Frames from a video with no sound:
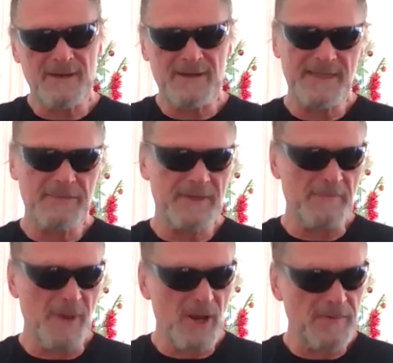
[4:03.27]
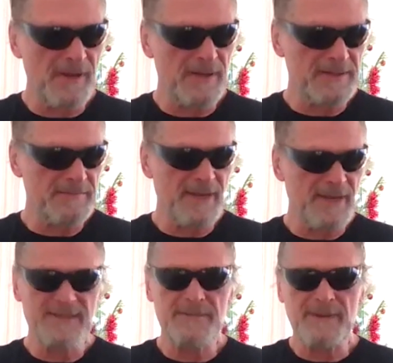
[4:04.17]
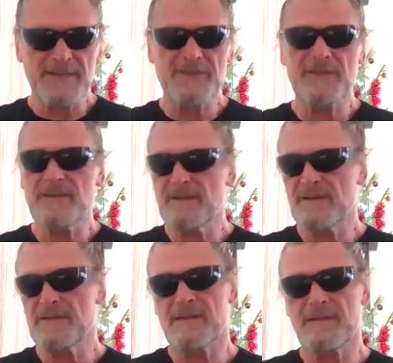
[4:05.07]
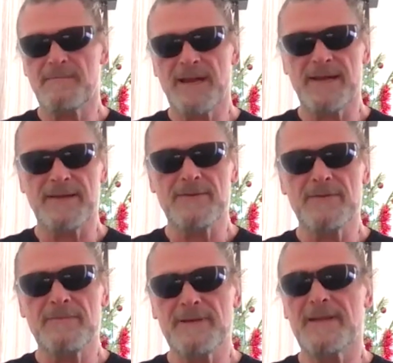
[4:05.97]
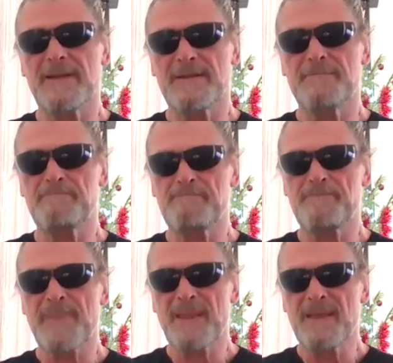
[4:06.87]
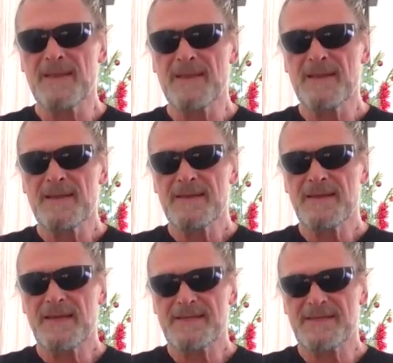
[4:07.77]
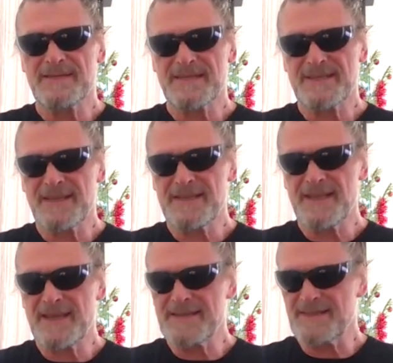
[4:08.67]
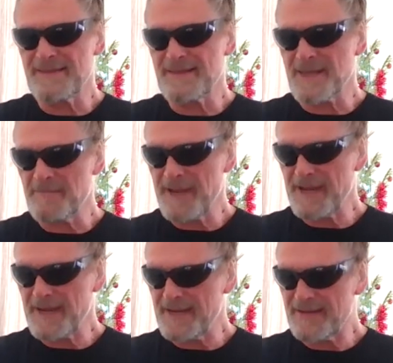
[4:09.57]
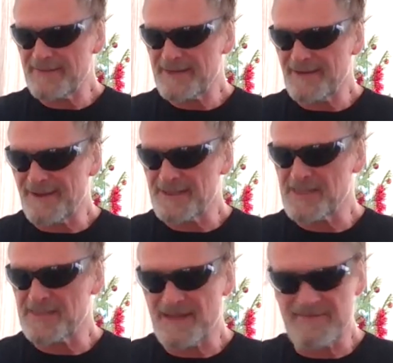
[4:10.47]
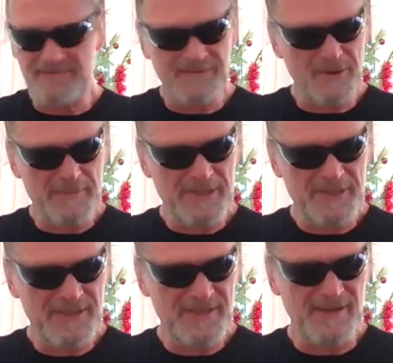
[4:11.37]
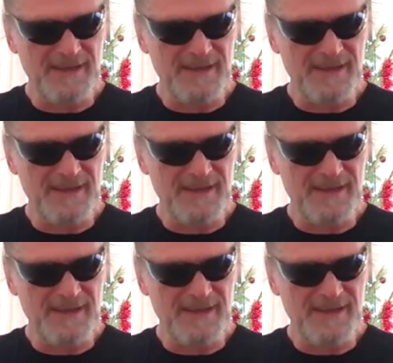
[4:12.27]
Like I said, with the mobile, I didn't play so much. I played a little, but yeah, so 16 years, and the competing of it, I just love competition.